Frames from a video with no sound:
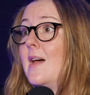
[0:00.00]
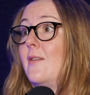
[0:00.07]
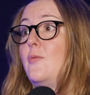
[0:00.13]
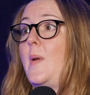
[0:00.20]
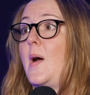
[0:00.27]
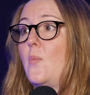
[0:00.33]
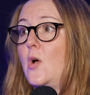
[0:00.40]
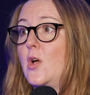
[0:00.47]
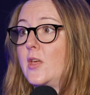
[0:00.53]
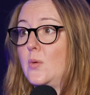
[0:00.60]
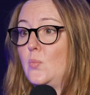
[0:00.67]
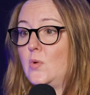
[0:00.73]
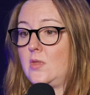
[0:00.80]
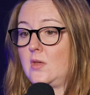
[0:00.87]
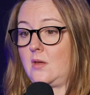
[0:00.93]
love about
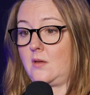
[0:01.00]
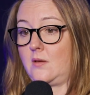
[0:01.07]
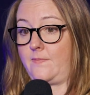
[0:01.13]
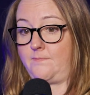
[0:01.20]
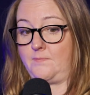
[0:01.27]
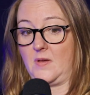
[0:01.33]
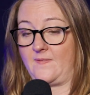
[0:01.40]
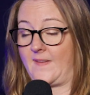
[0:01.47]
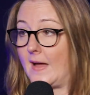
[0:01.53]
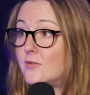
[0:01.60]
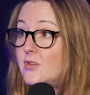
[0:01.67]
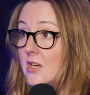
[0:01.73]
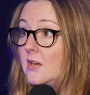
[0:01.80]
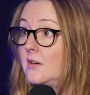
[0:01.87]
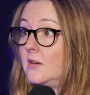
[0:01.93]
working with a founder,